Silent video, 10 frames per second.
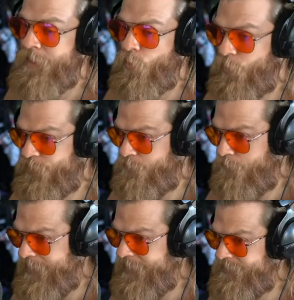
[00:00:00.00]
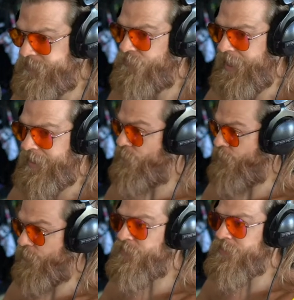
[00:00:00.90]
which means that
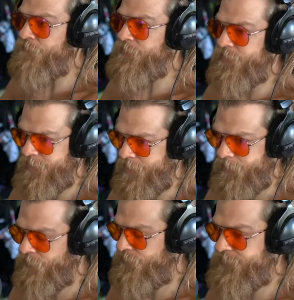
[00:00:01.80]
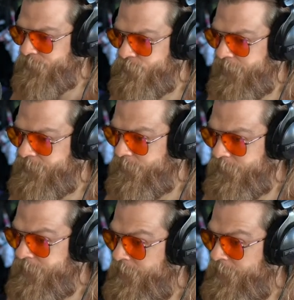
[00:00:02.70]
there's something there, unless they're trying to